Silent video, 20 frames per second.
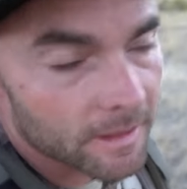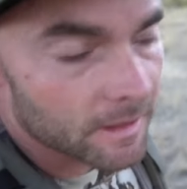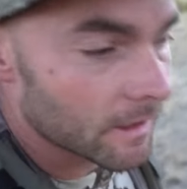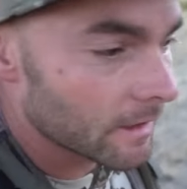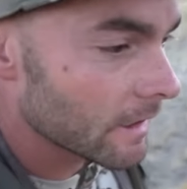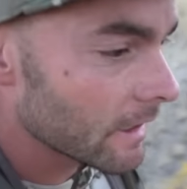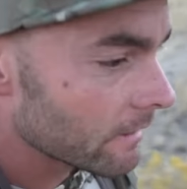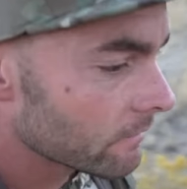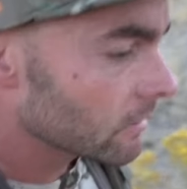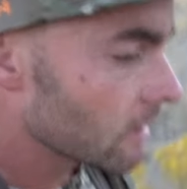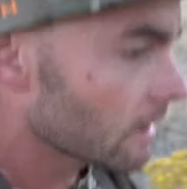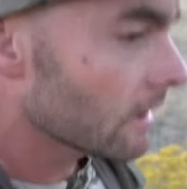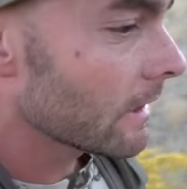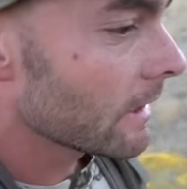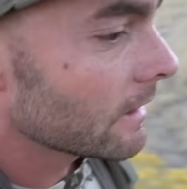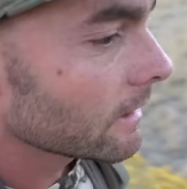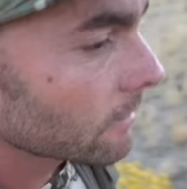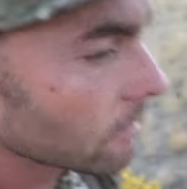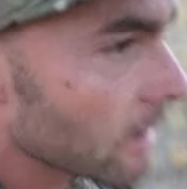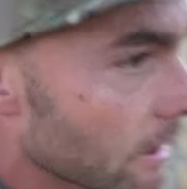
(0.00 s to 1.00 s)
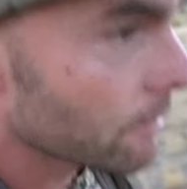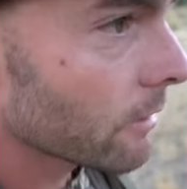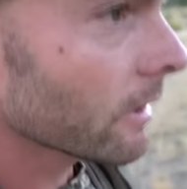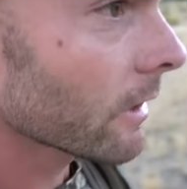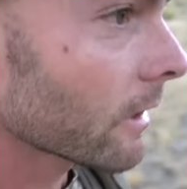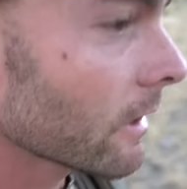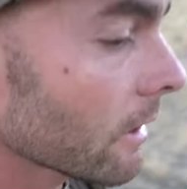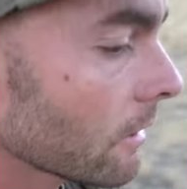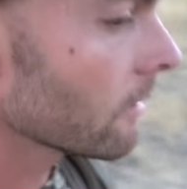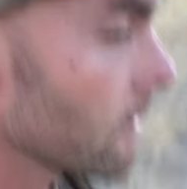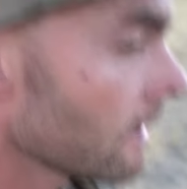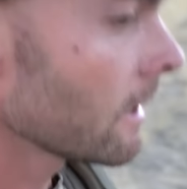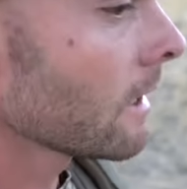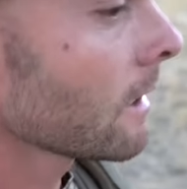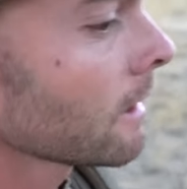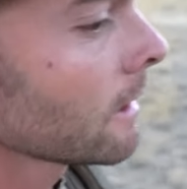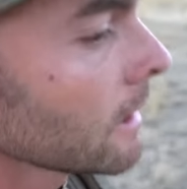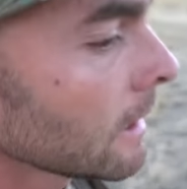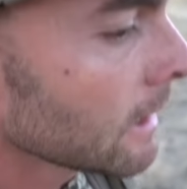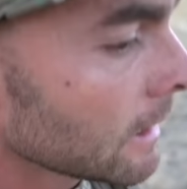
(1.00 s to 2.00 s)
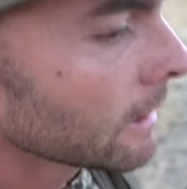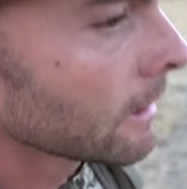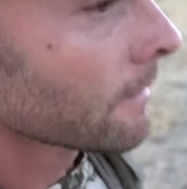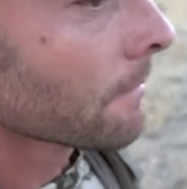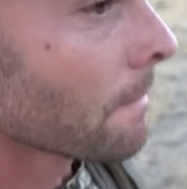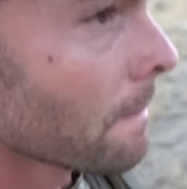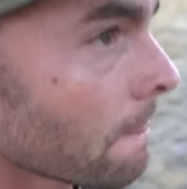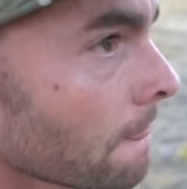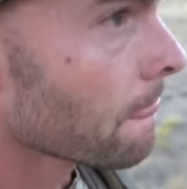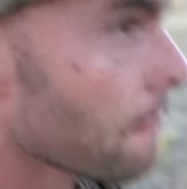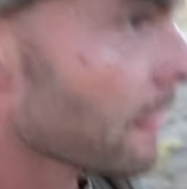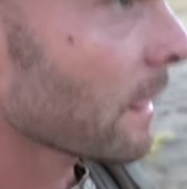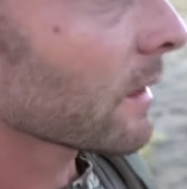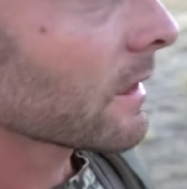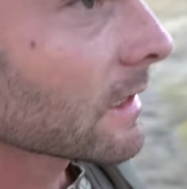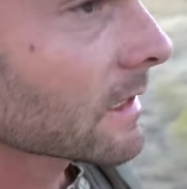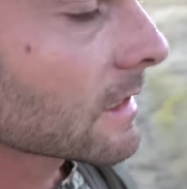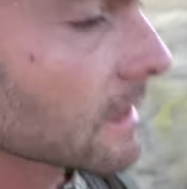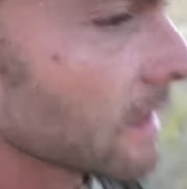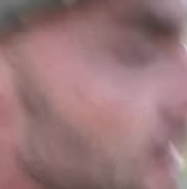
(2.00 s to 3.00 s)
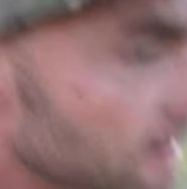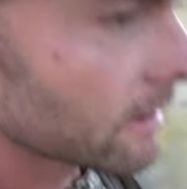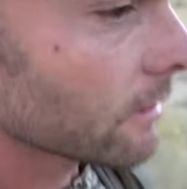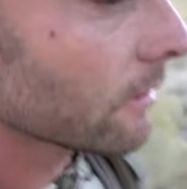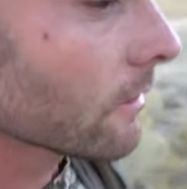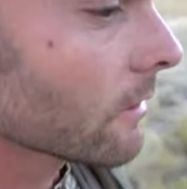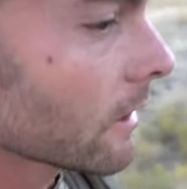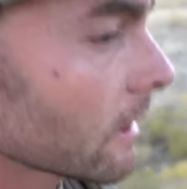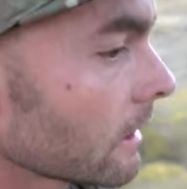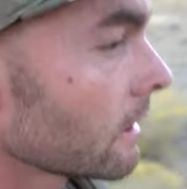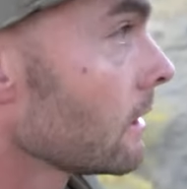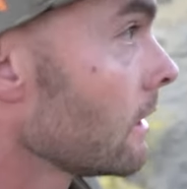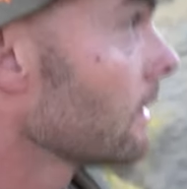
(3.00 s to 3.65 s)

think I have a good idea right where they're going. I just need to uh,